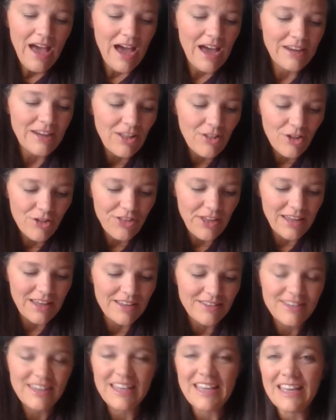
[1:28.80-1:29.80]
Another thing
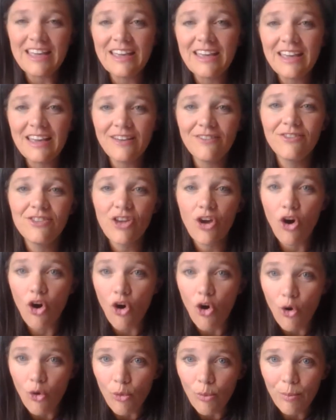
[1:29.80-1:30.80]
is he gives
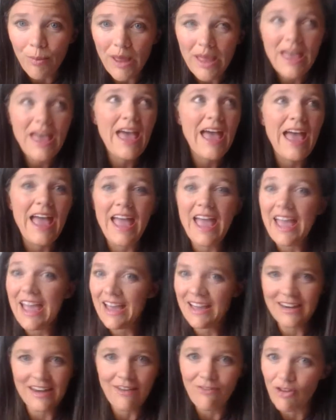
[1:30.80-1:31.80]
hope
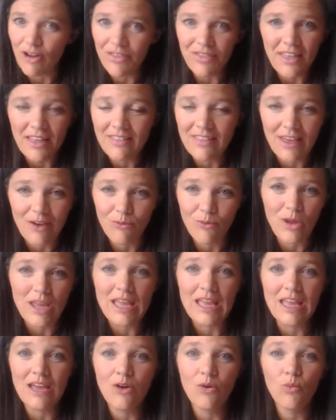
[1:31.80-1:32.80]
and everything that
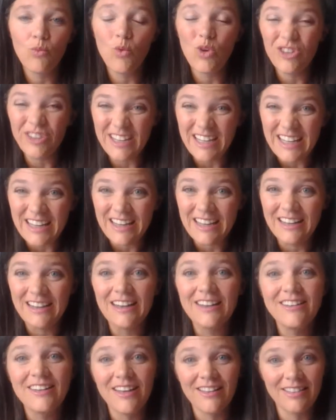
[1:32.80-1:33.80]
we will need
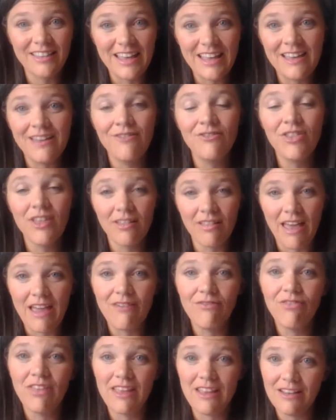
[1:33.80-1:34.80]
to live the
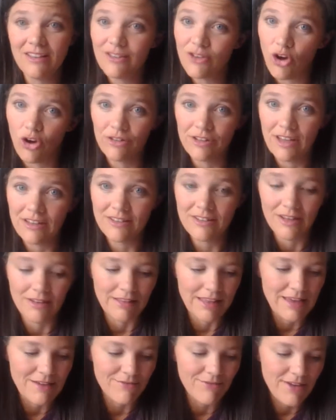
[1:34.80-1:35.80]
life that he's called us to
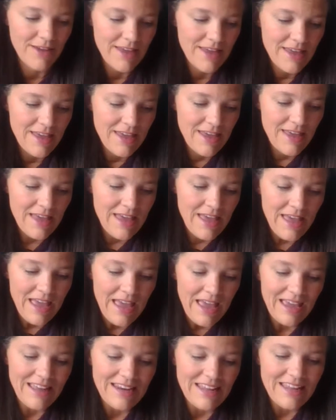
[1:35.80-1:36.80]
live.
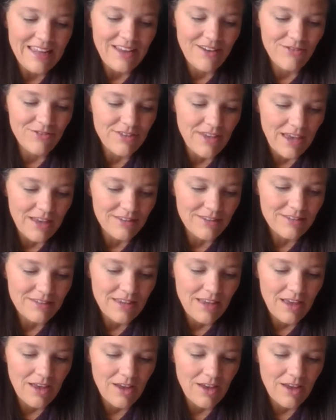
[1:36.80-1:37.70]
And he gives us,